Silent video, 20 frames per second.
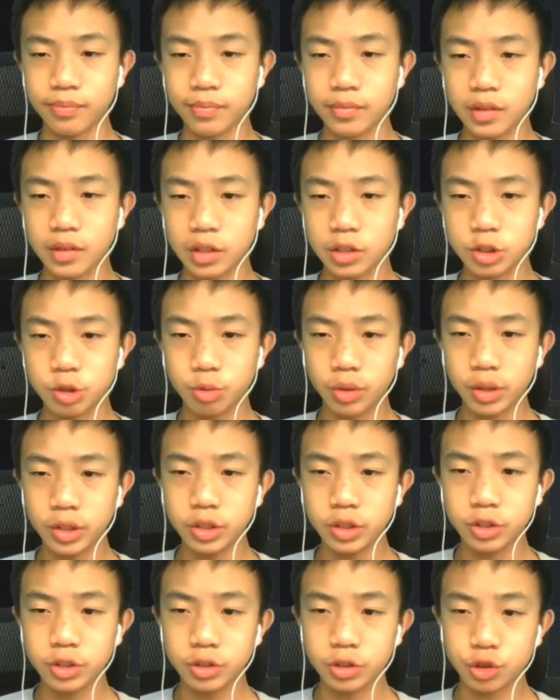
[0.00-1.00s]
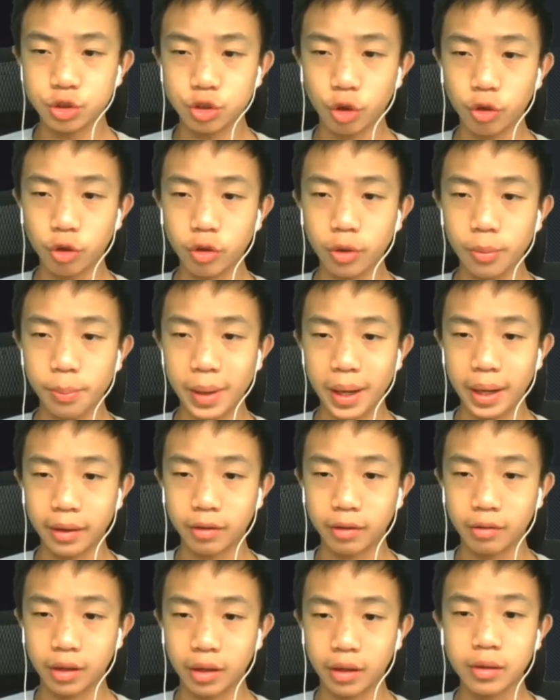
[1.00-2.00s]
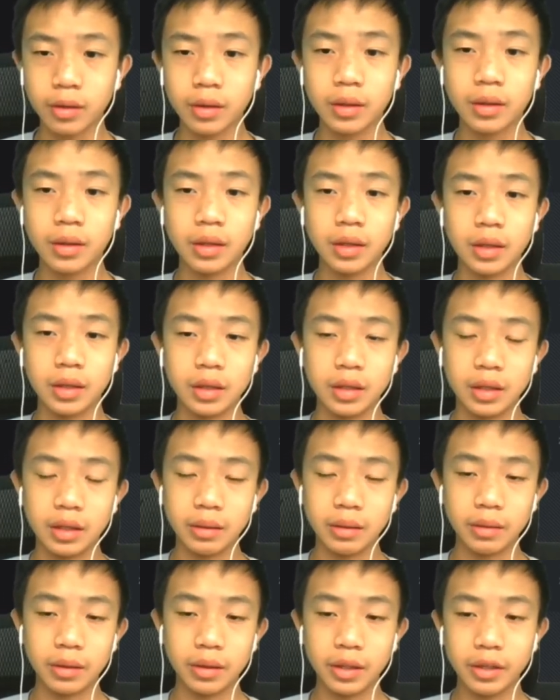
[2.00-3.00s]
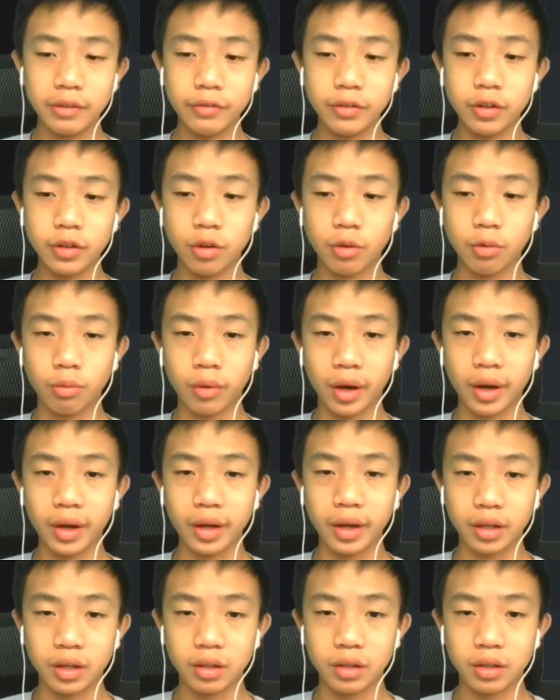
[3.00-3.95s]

So what you do is turn on background, leave it on white, and click